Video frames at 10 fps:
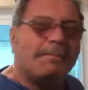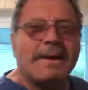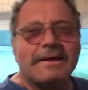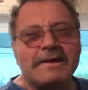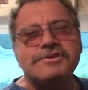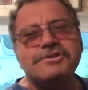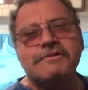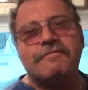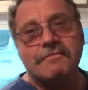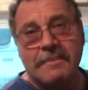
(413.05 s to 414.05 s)
to make it
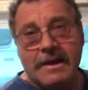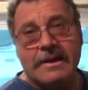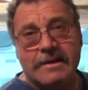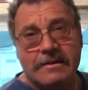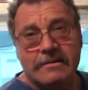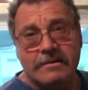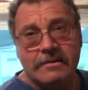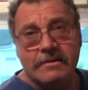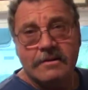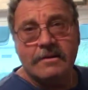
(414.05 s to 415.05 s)
easier for me,
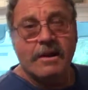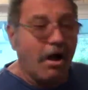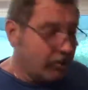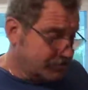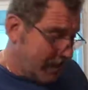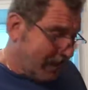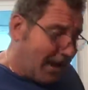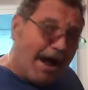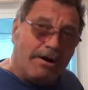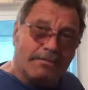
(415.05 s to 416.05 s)
I'm going to take
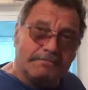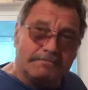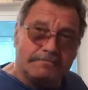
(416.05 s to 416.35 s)
it out,